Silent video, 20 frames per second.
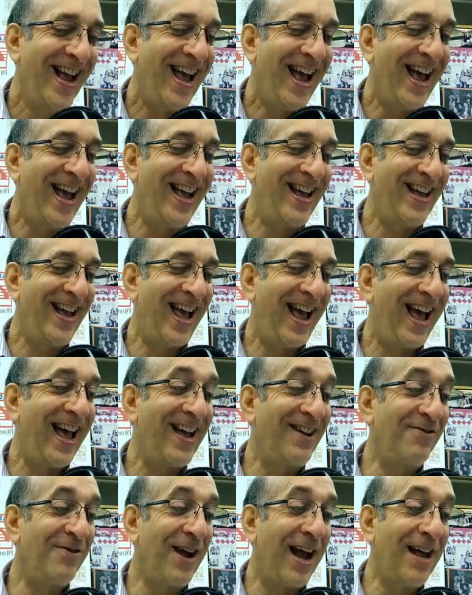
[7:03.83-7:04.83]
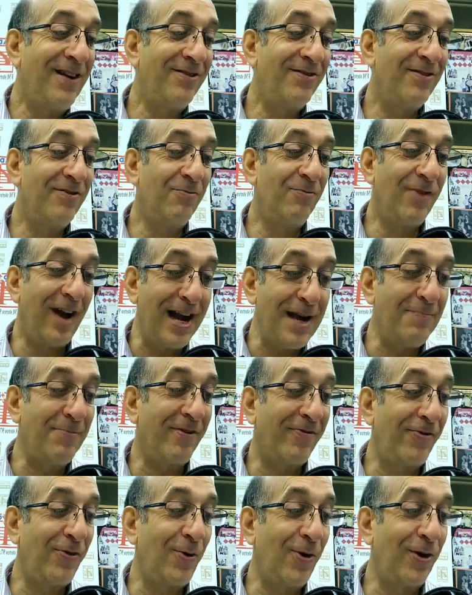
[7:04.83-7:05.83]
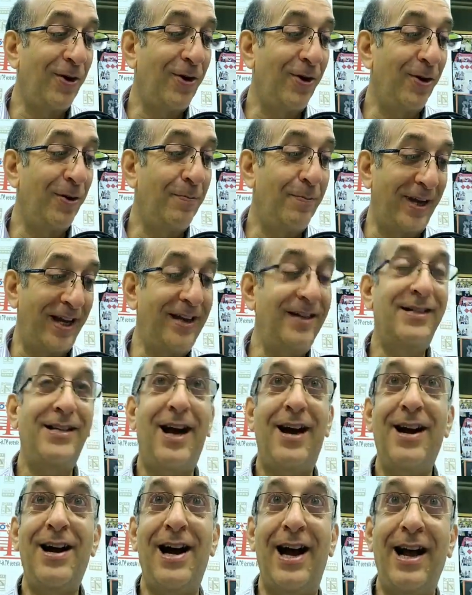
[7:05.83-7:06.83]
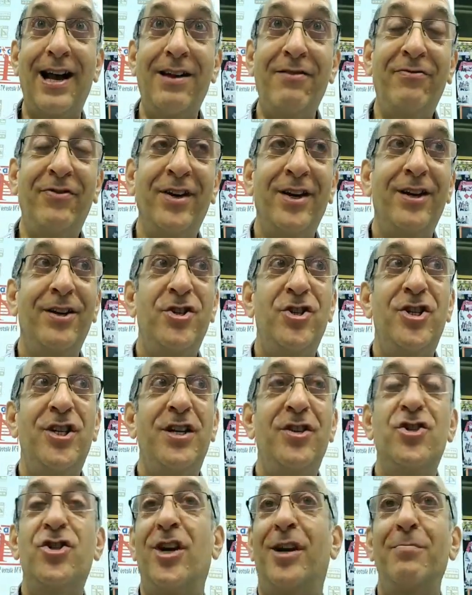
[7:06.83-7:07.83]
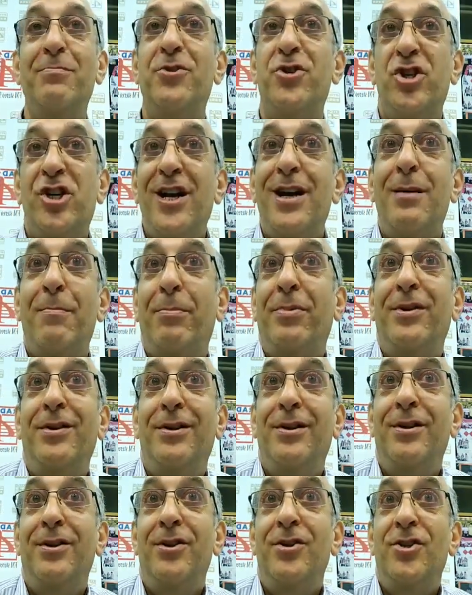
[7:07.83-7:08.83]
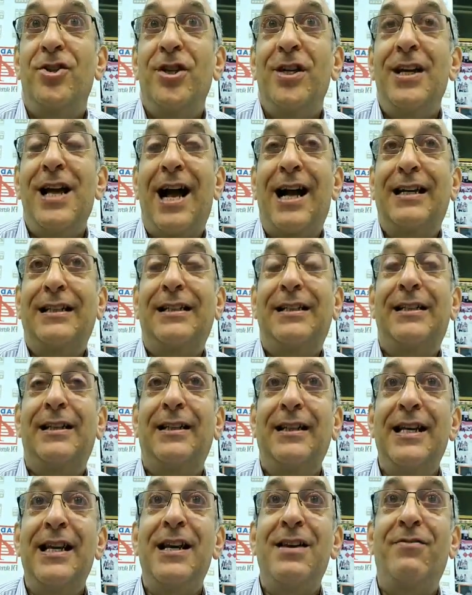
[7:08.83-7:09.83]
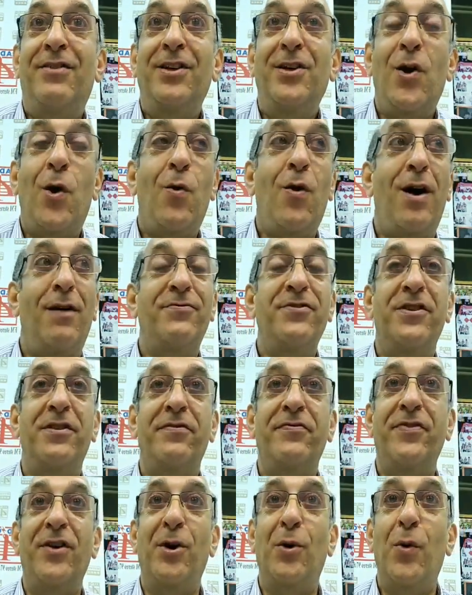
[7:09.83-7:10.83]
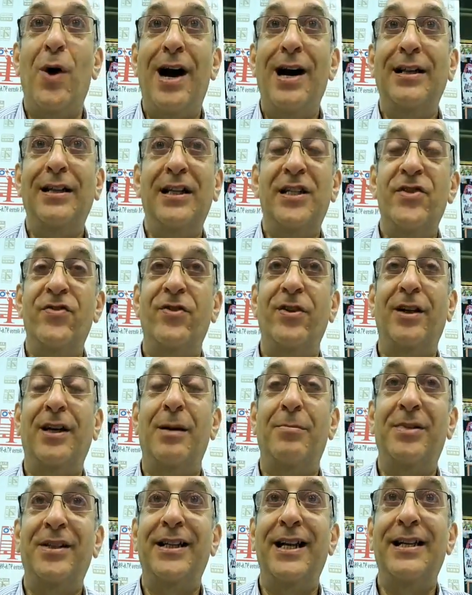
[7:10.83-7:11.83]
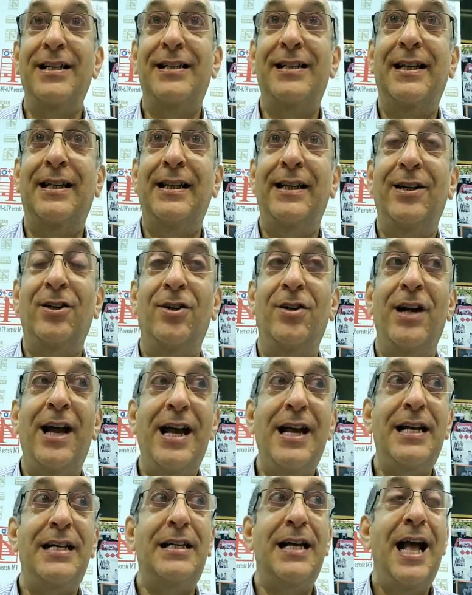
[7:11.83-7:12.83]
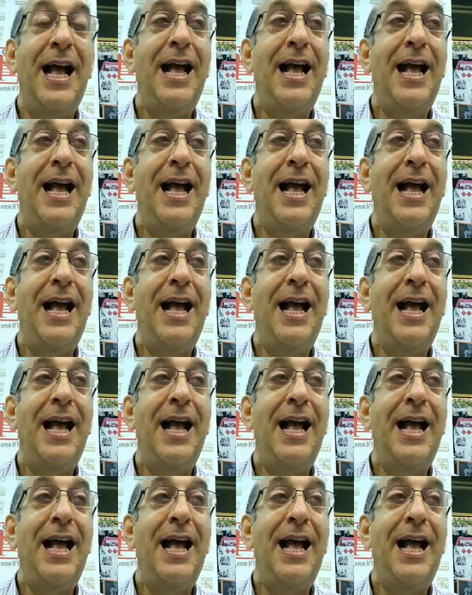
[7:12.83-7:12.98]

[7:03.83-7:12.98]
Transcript: okay. and, and and right before her big dive she jumped ship she asked to leave and go off to the Faroe Islands for a couple days to clear her head.